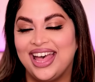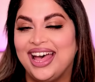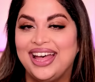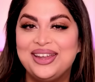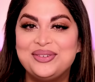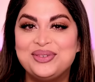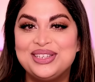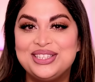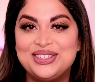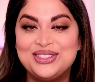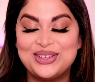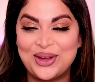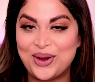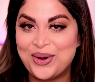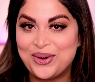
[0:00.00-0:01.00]
That
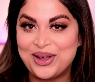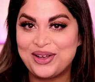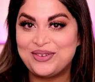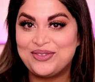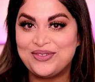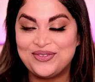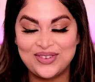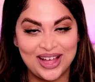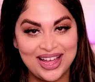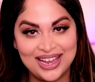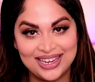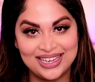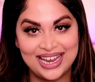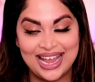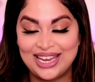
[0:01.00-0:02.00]
was so fun.